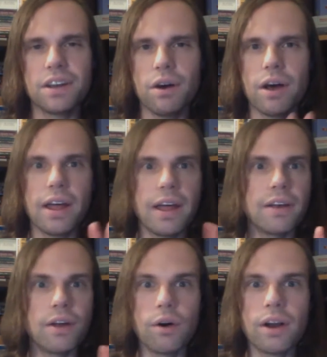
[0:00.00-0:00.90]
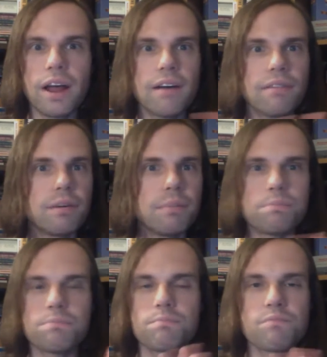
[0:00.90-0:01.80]
You know, I don't have a
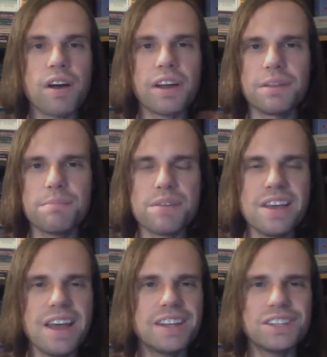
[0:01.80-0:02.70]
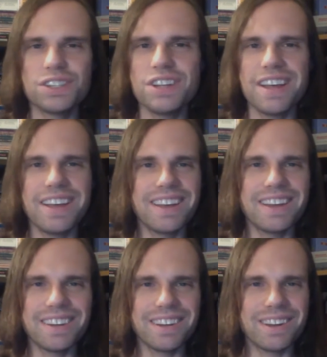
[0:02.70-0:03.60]
fucking PhD
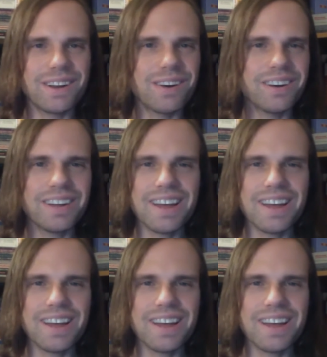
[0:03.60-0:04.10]
in, you know,